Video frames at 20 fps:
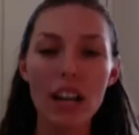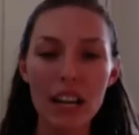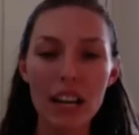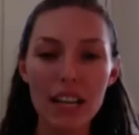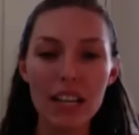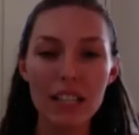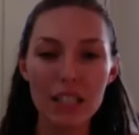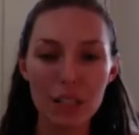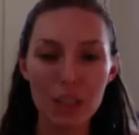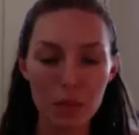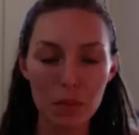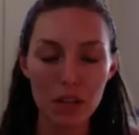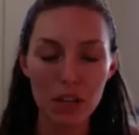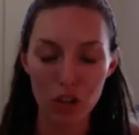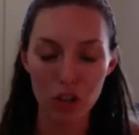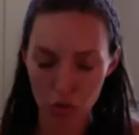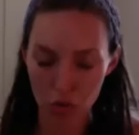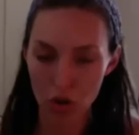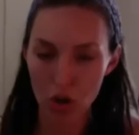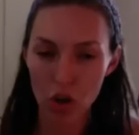it to be
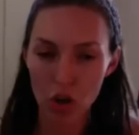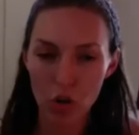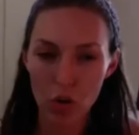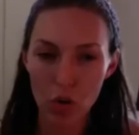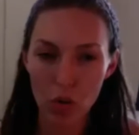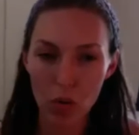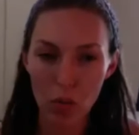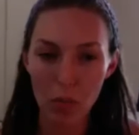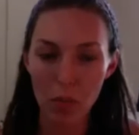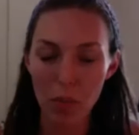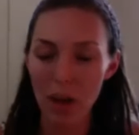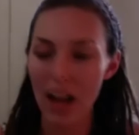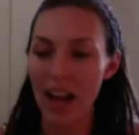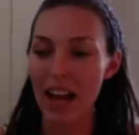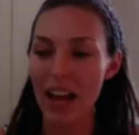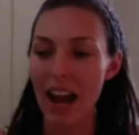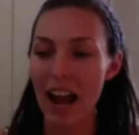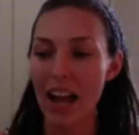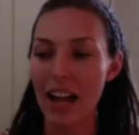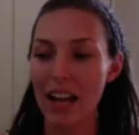true, but
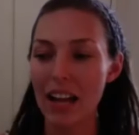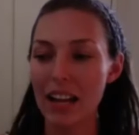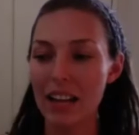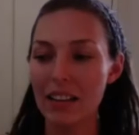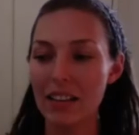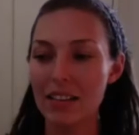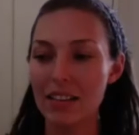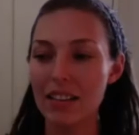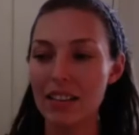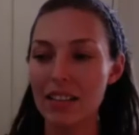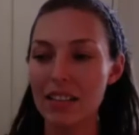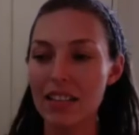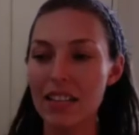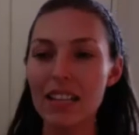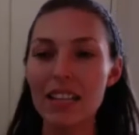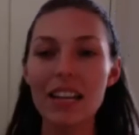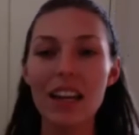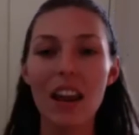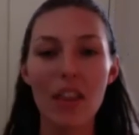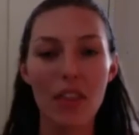I
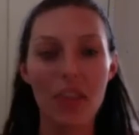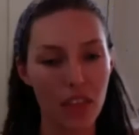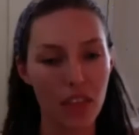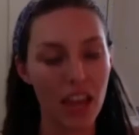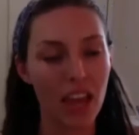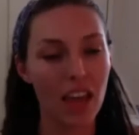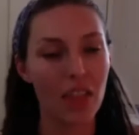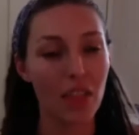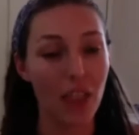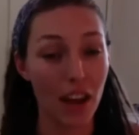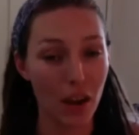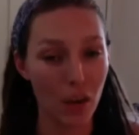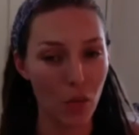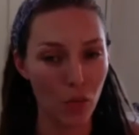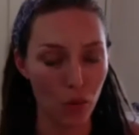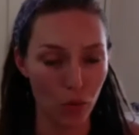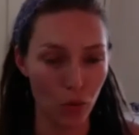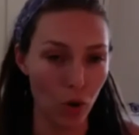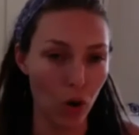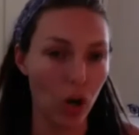didn't think that it
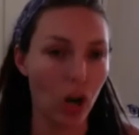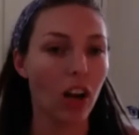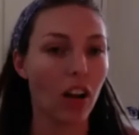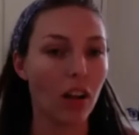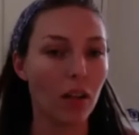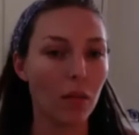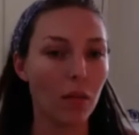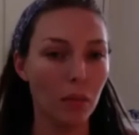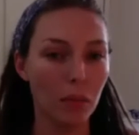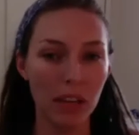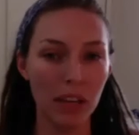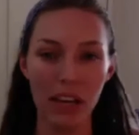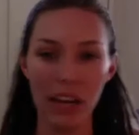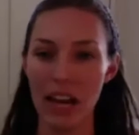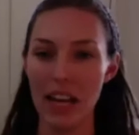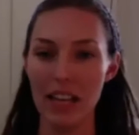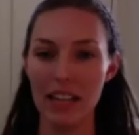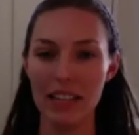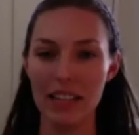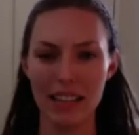would work
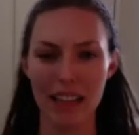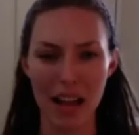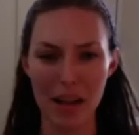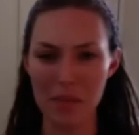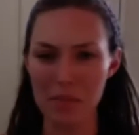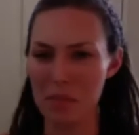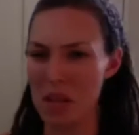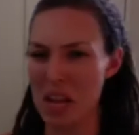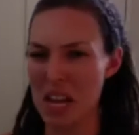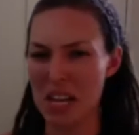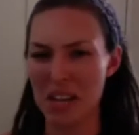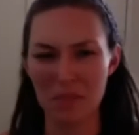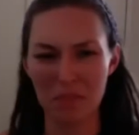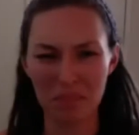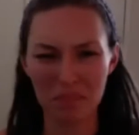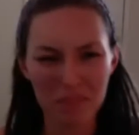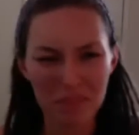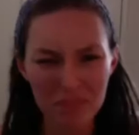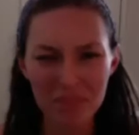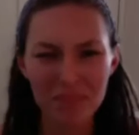because I'm like,
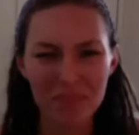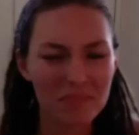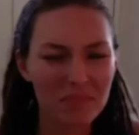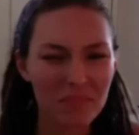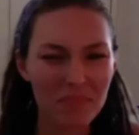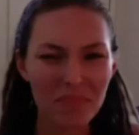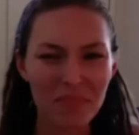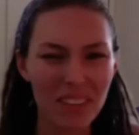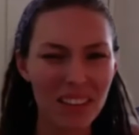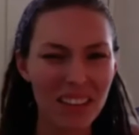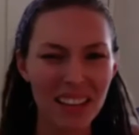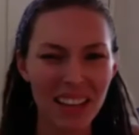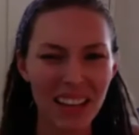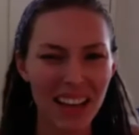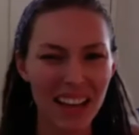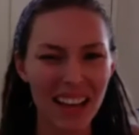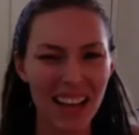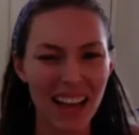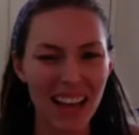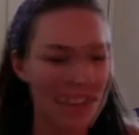
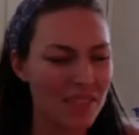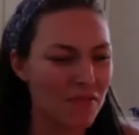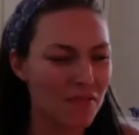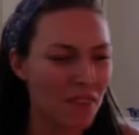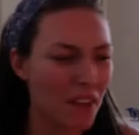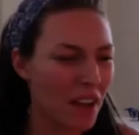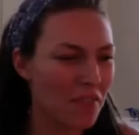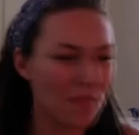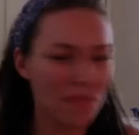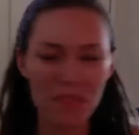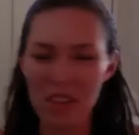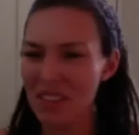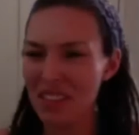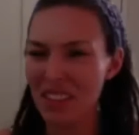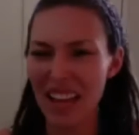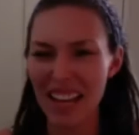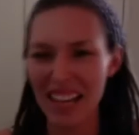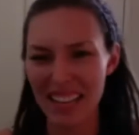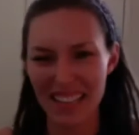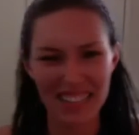I feel
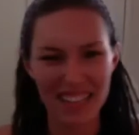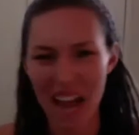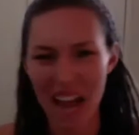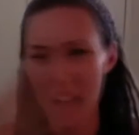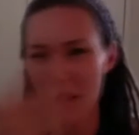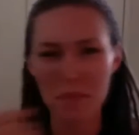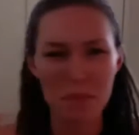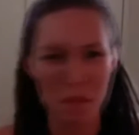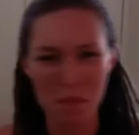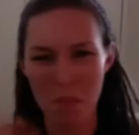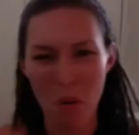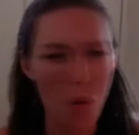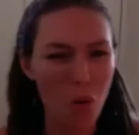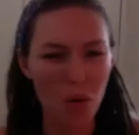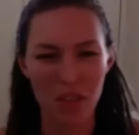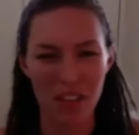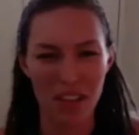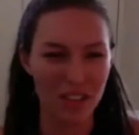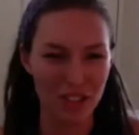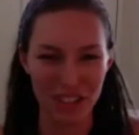like it's got to be more
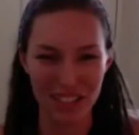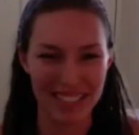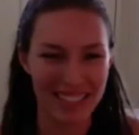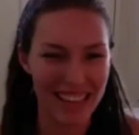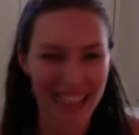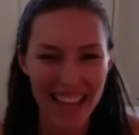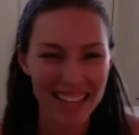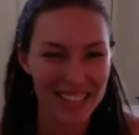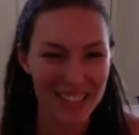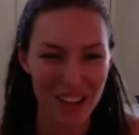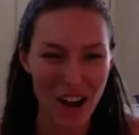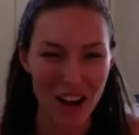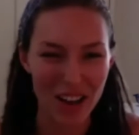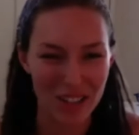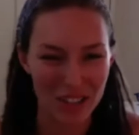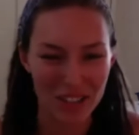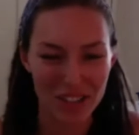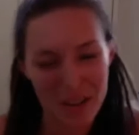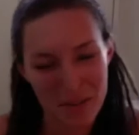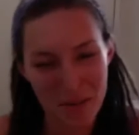than just that,
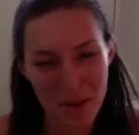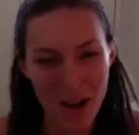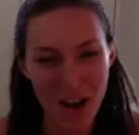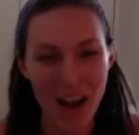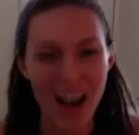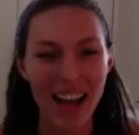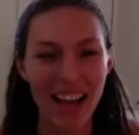doctor. Come on.